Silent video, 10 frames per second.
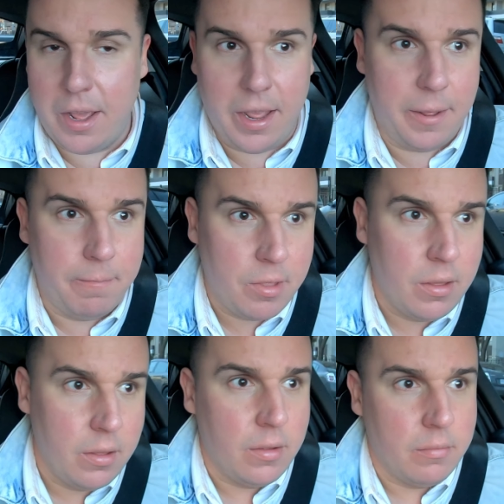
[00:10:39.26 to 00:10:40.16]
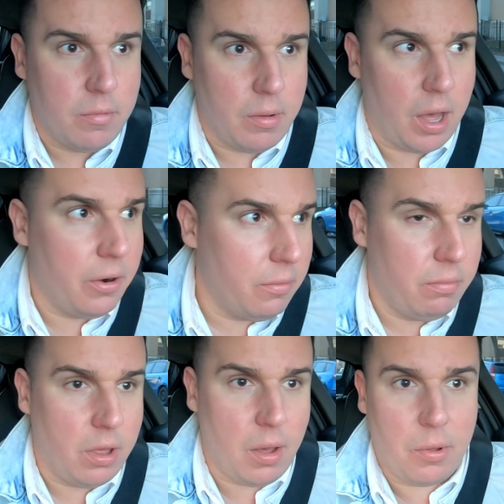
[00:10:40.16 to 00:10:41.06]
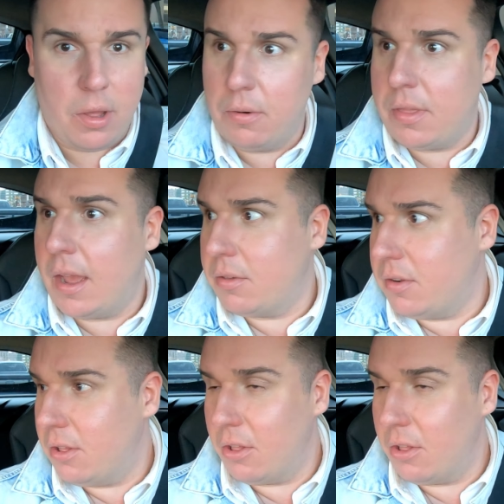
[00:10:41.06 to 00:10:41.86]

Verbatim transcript: in a hundred, couple hundred thousand